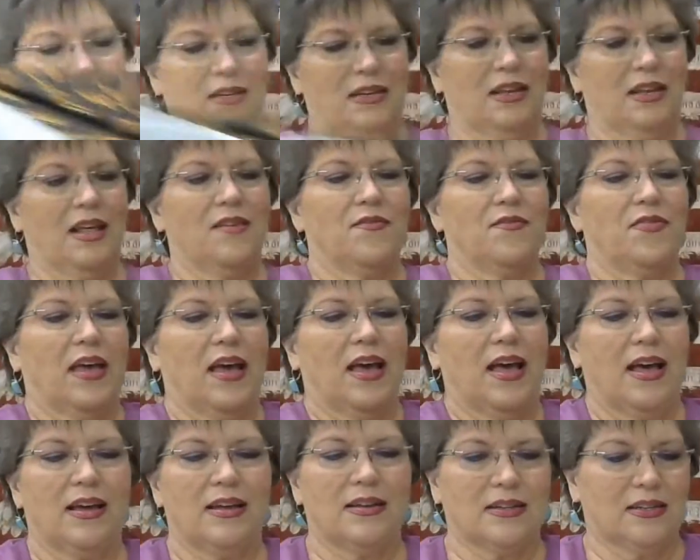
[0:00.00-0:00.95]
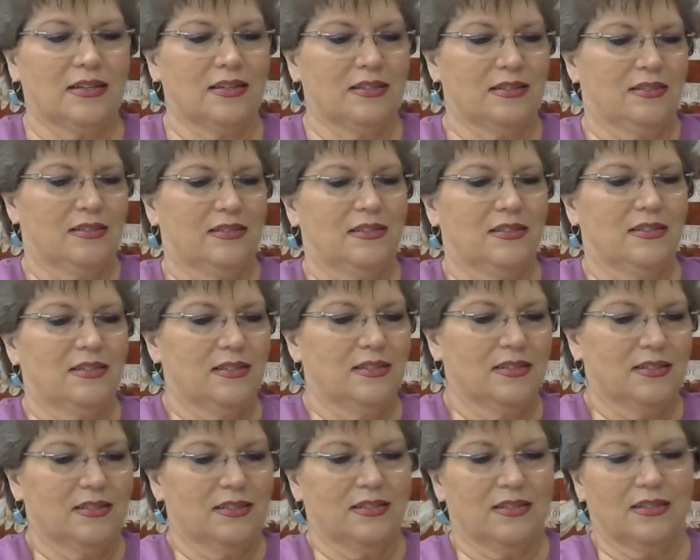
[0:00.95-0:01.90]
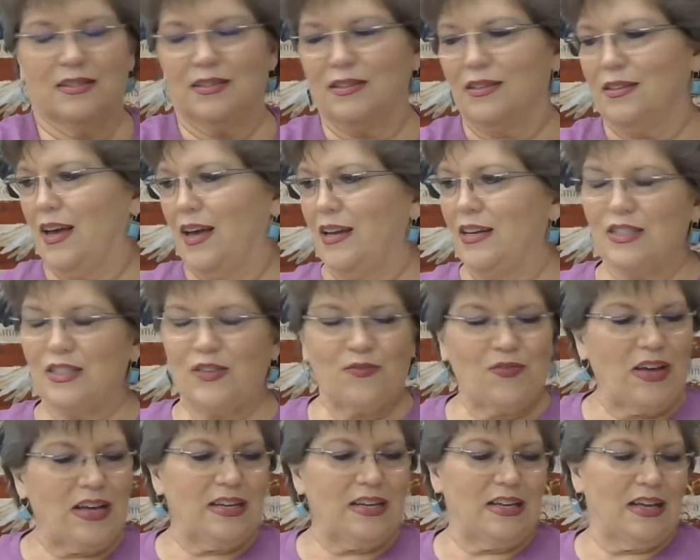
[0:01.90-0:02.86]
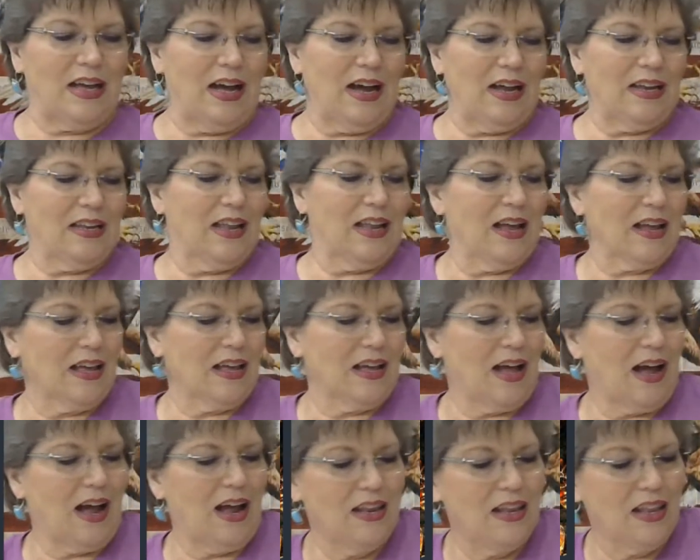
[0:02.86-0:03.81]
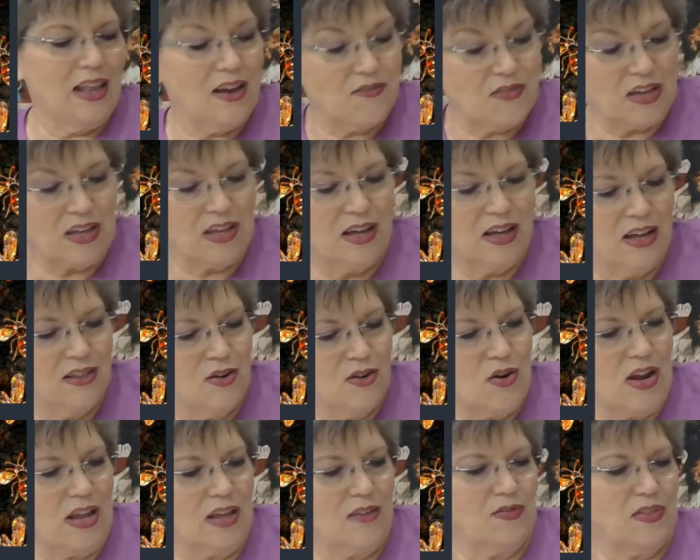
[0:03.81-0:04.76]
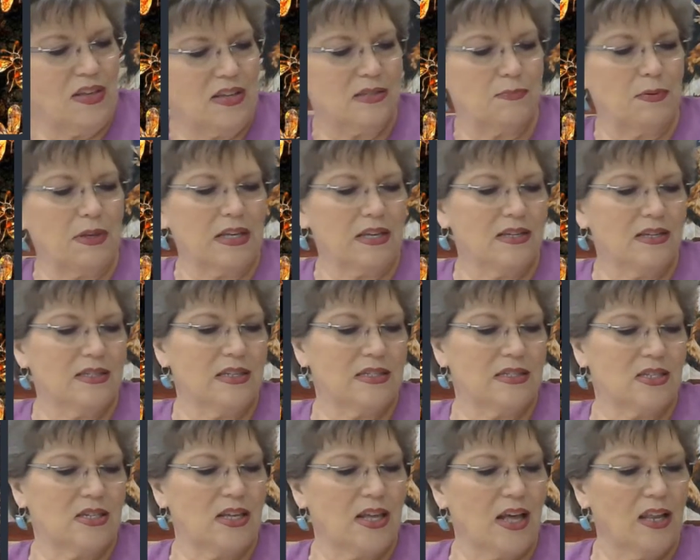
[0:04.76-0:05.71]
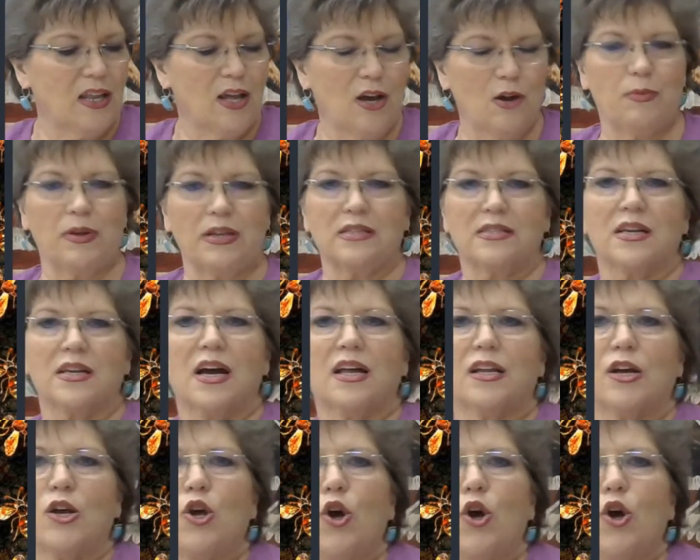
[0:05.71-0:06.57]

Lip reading: Love that. And it's funny, I love the coloring of this because it's yellow, but it's kind of